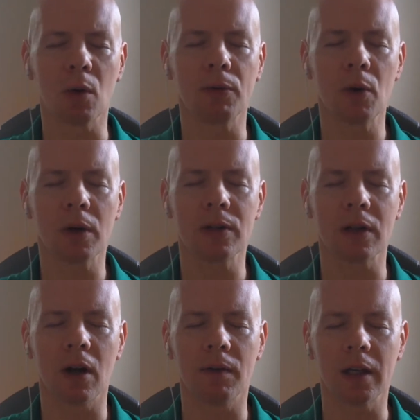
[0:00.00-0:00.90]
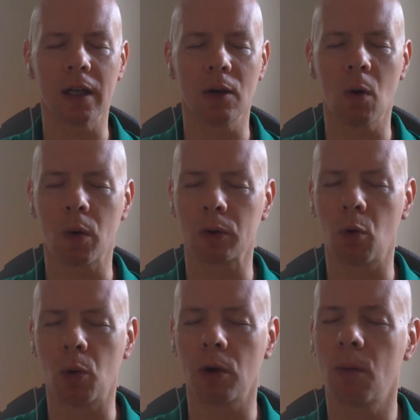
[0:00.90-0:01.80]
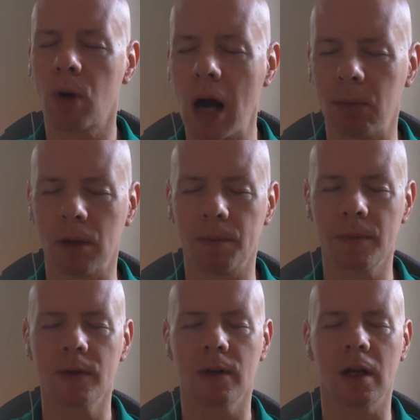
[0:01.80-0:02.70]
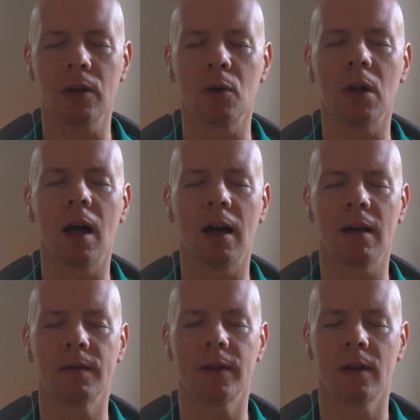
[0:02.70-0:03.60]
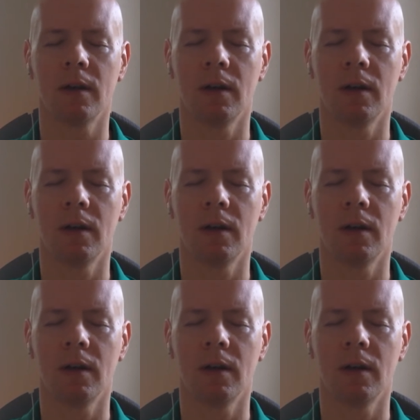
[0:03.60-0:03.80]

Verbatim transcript: You are focusing on the quote-unquote problems in your lives.